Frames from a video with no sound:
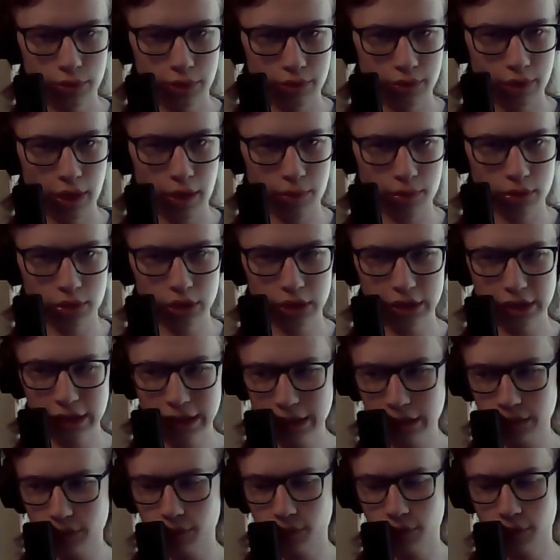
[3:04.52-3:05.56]
were able to
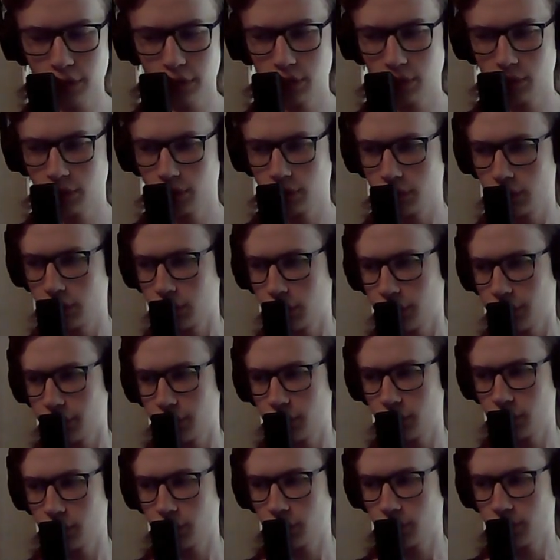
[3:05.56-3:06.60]
leave. You
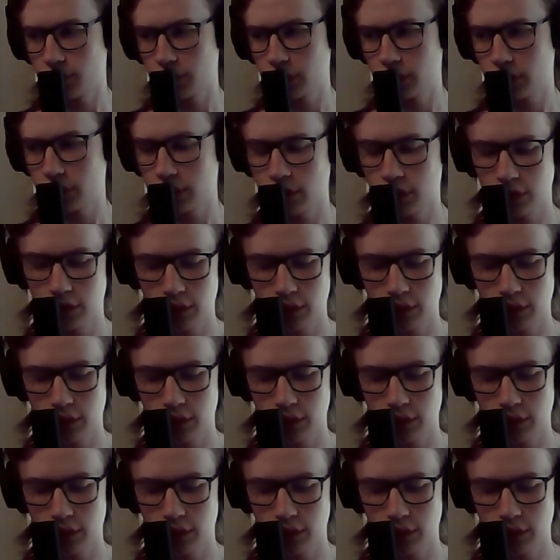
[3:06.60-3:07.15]
know what I mean?